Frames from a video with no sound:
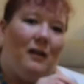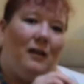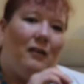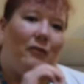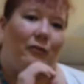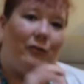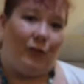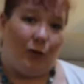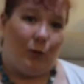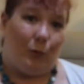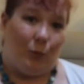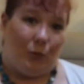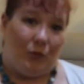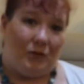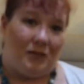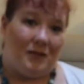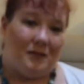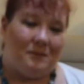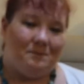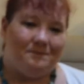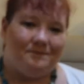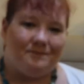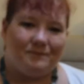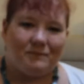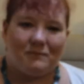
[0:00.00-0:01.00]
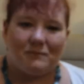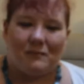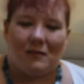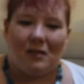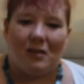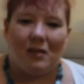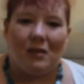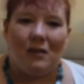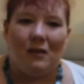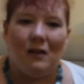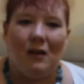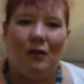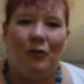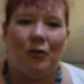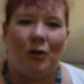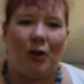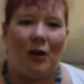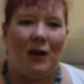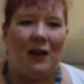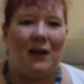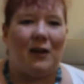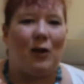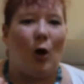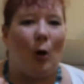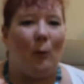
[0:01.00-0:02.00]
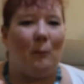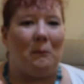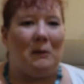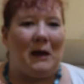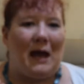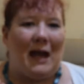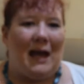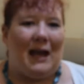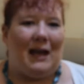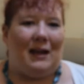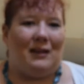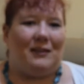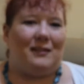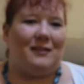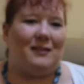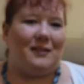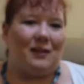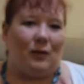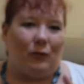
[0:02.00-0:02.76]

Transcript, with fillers: uh, British versus America, food.